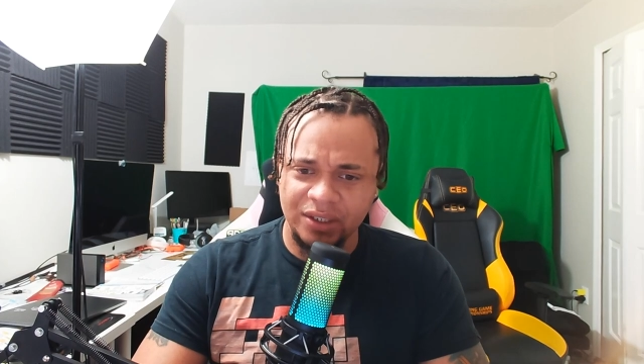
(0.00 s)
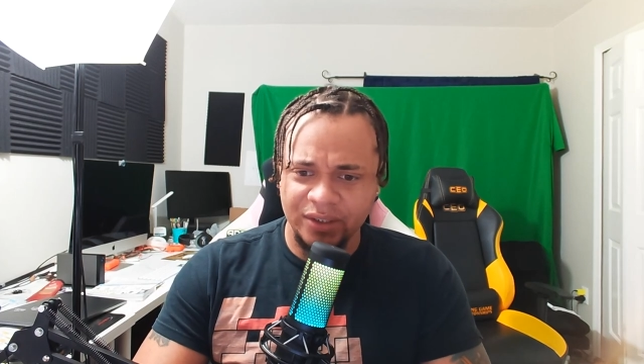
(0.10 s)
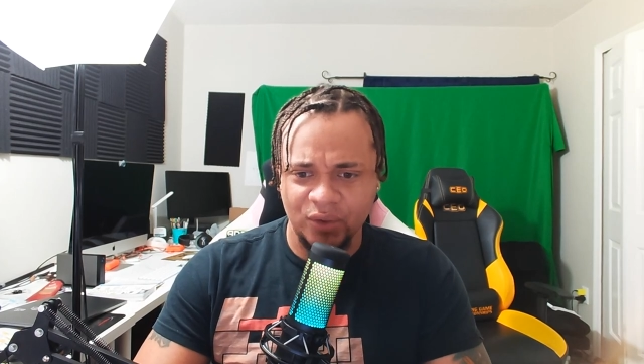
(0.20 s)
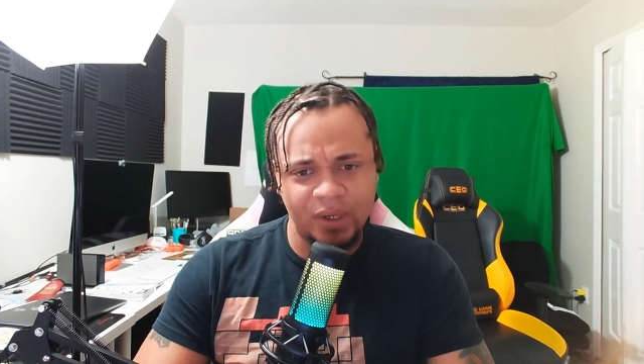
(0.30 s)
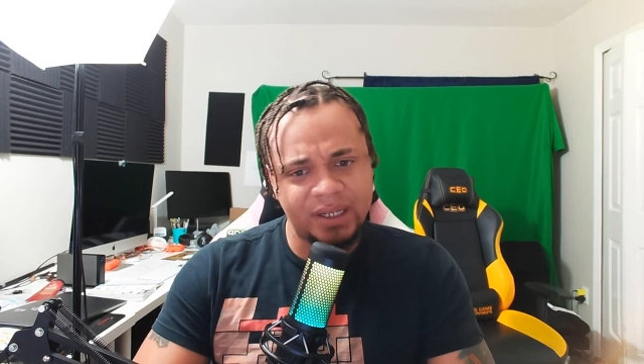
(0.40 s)
shit,
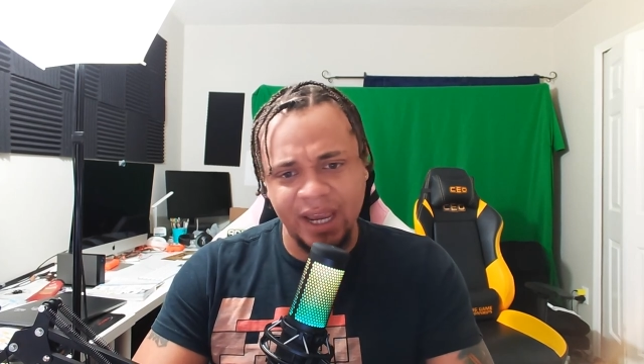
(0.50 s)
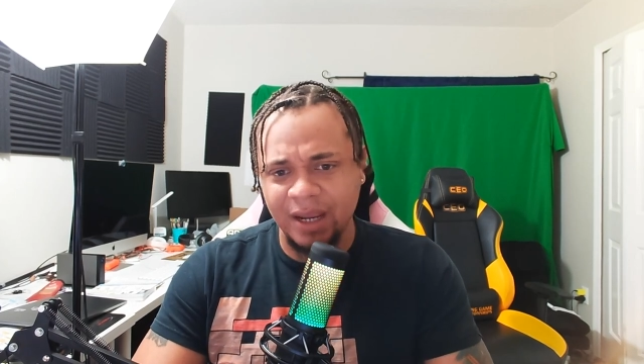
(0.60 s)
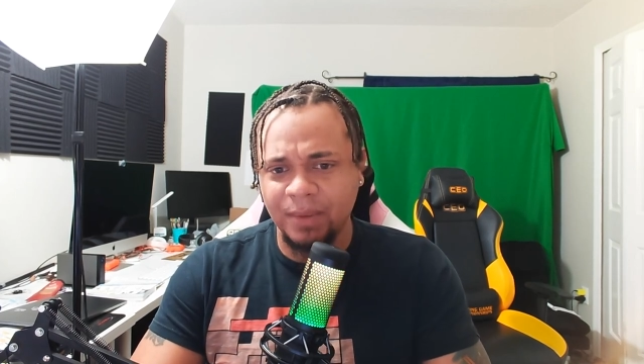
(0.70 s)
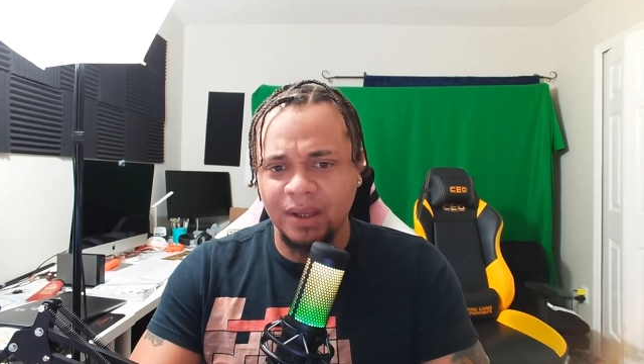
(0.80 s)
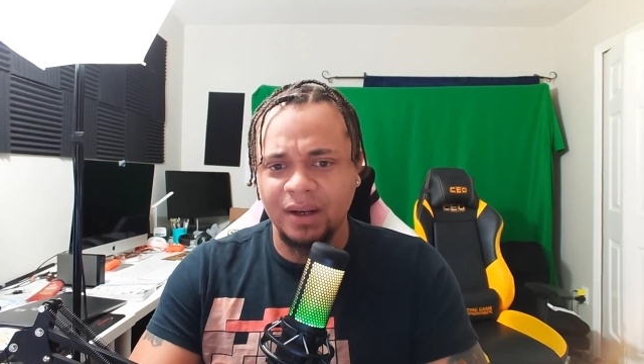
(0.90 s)
so he
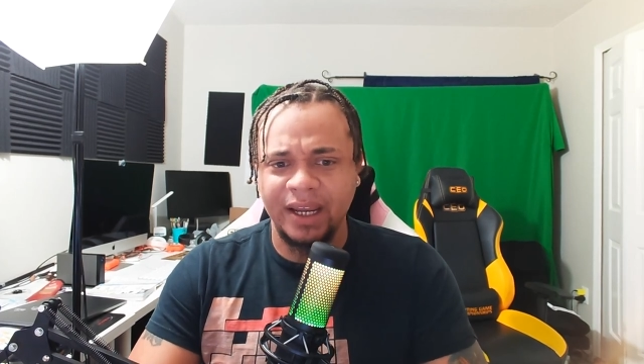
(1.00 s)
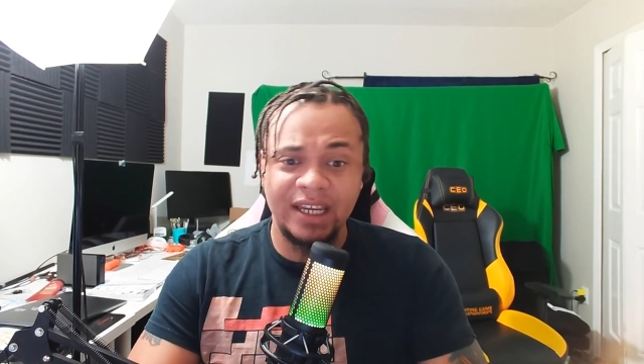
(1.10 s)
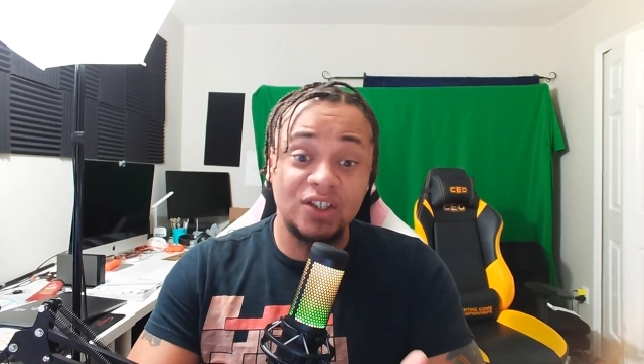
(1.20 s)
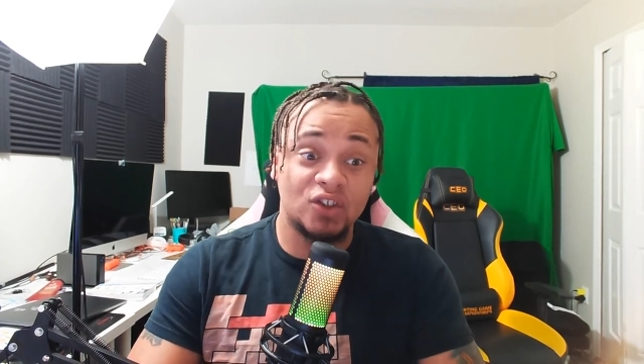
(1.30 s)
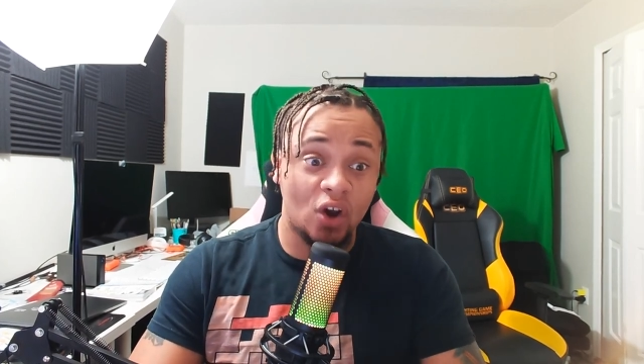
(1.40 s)
came in like
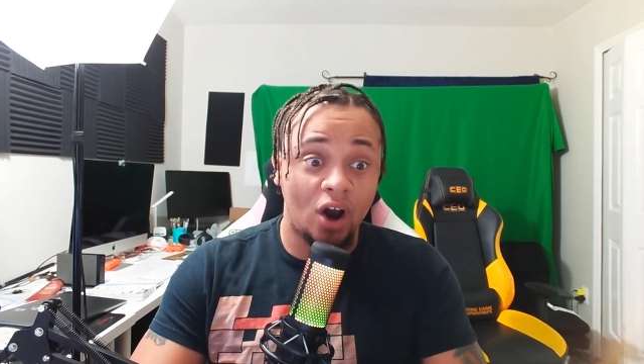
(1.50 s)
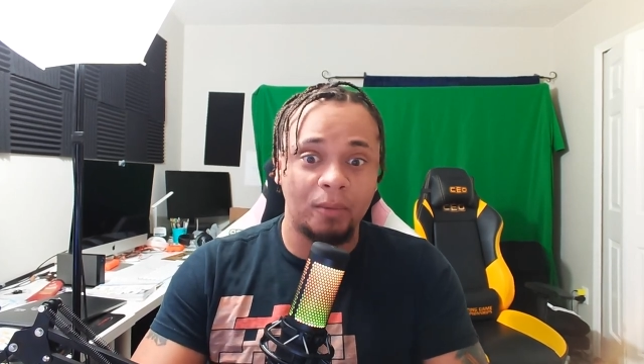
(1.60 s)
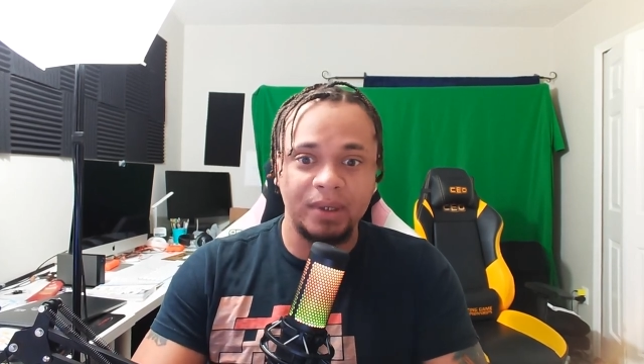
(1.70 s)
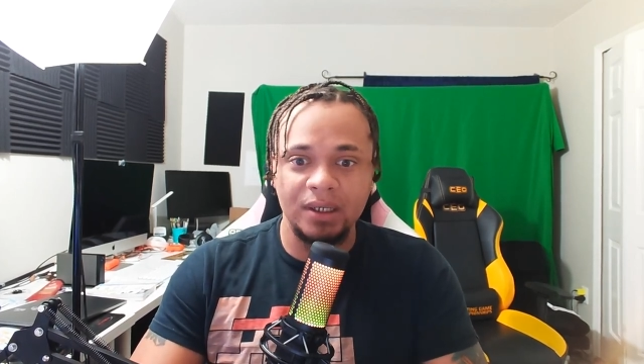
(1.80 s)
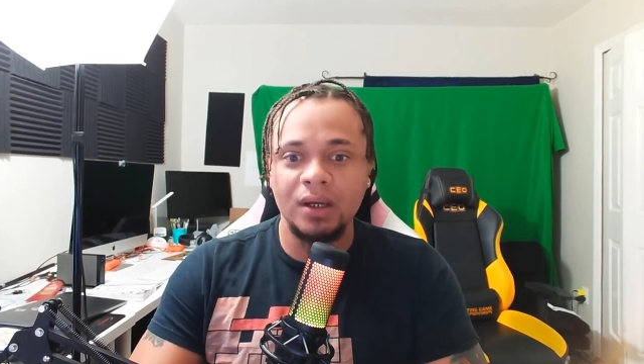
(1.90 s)
he saw
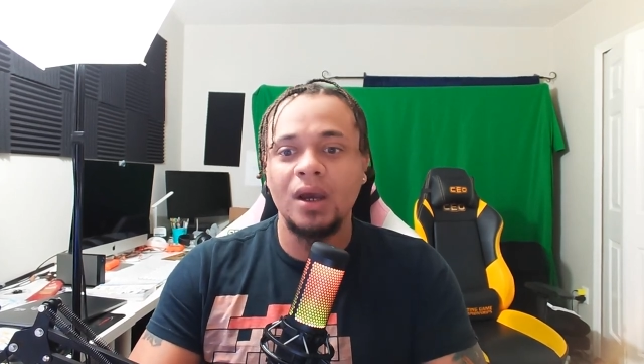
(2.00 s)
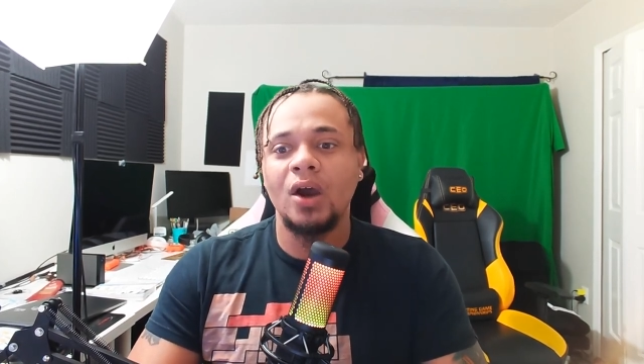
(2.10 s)
me